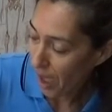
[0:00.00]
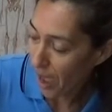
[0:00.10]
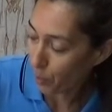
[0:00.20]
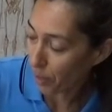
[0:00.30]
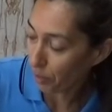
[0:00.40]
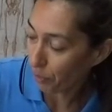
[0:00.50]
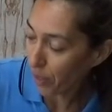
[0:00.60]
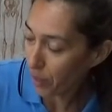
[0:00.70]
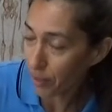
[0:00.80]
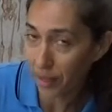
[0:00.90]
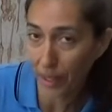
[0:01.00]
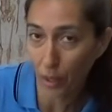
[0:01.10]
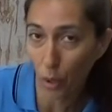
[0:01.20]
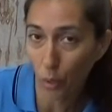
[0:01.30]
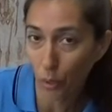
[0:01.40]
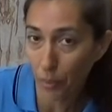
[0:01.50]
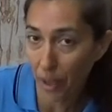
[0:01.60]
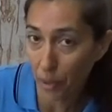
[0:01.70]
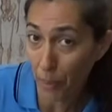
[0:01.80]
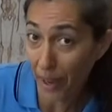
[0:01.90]
And when it fills, it can hold
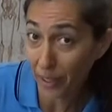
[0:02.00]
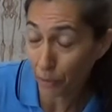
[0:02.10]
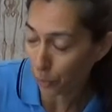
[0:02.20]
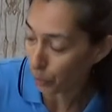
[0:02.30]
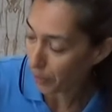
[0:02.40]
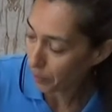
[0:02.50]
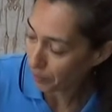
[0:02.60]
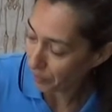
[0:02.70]
about a pint of fluid.